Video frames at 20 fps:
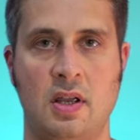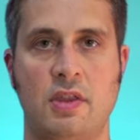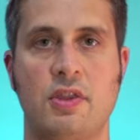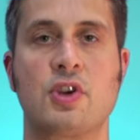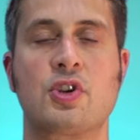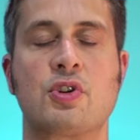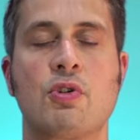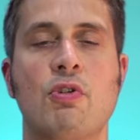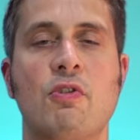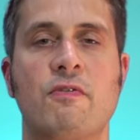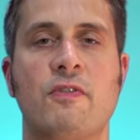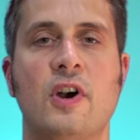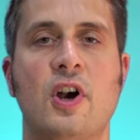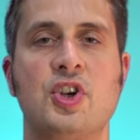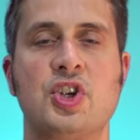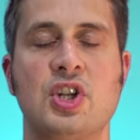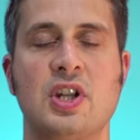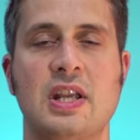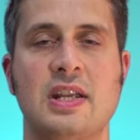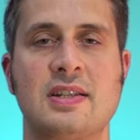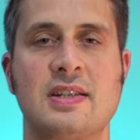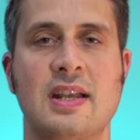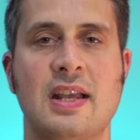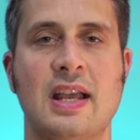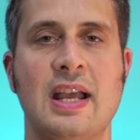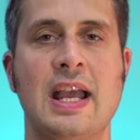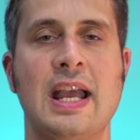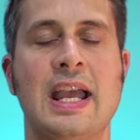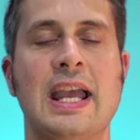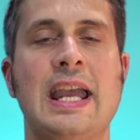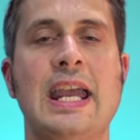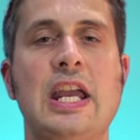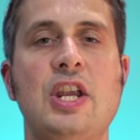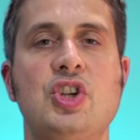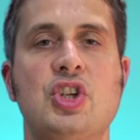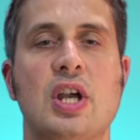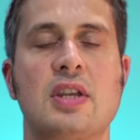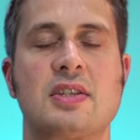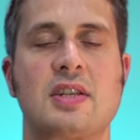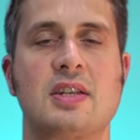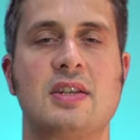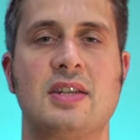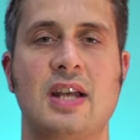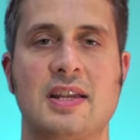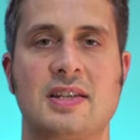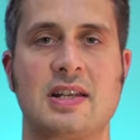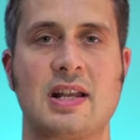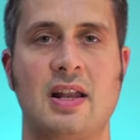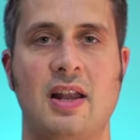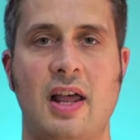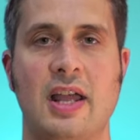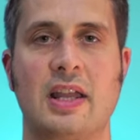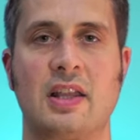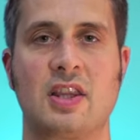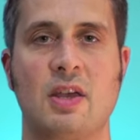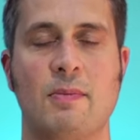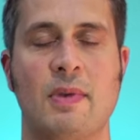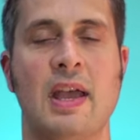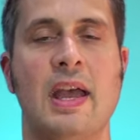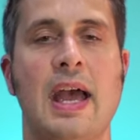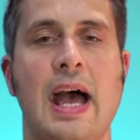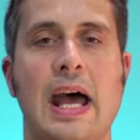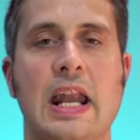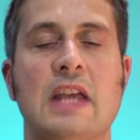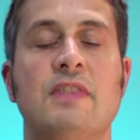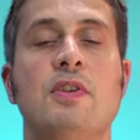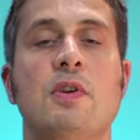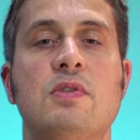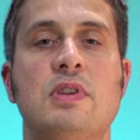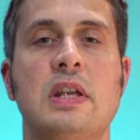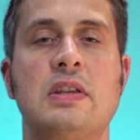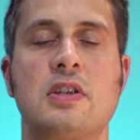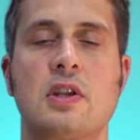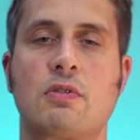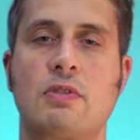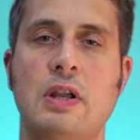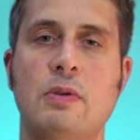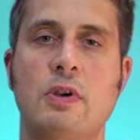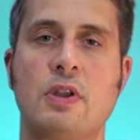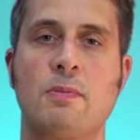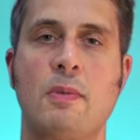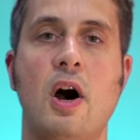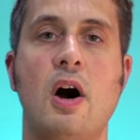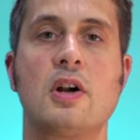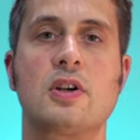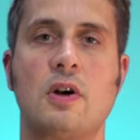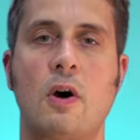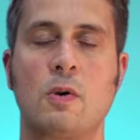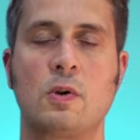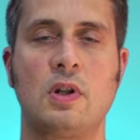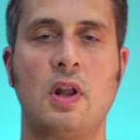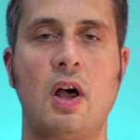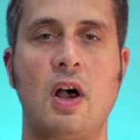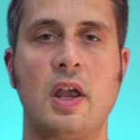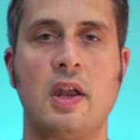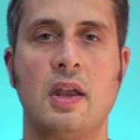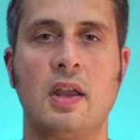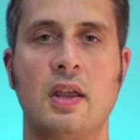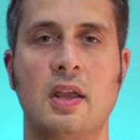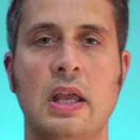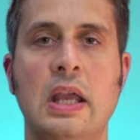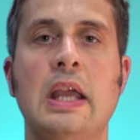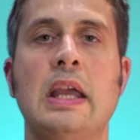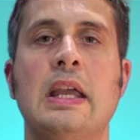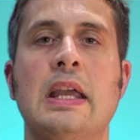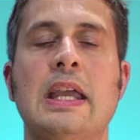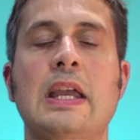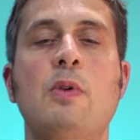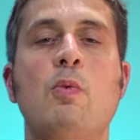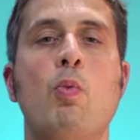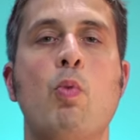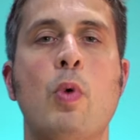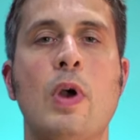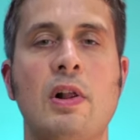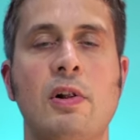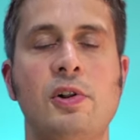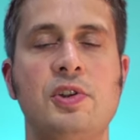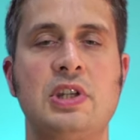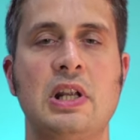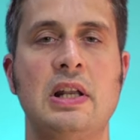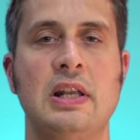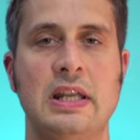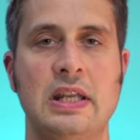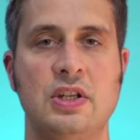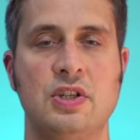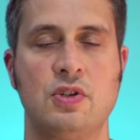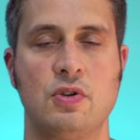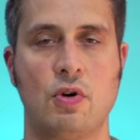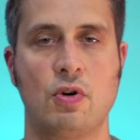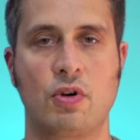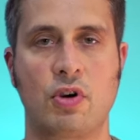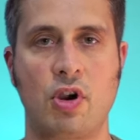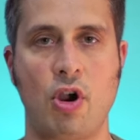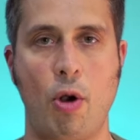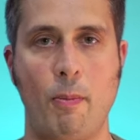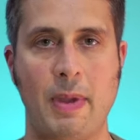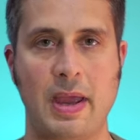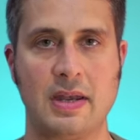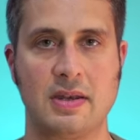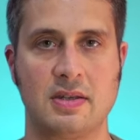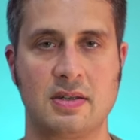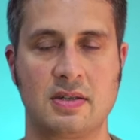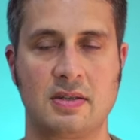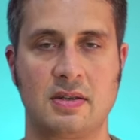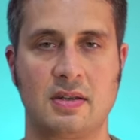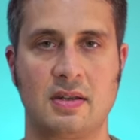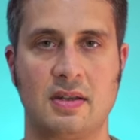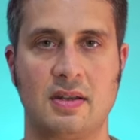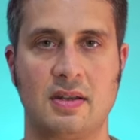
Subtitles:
The short version is, he just doesn't like them. And if you disagree with Mark online, he will delete your comment.